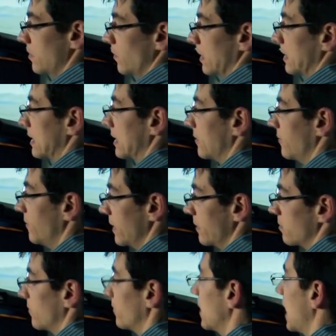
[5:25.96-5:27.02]
down, we're going to
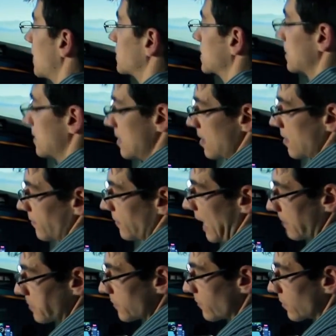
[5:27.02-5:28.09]
configure the flaps.
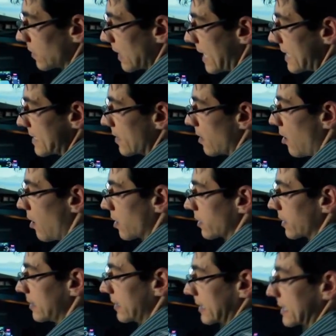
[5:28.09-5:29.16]
Flaps for landing
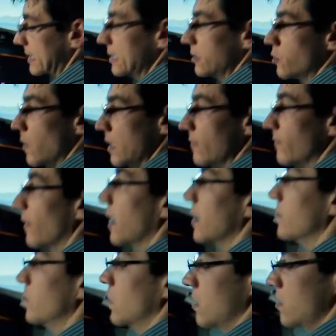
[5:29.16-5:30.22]
aren't going to exceed
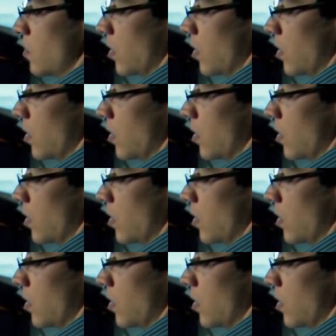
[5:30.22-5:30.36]
25, where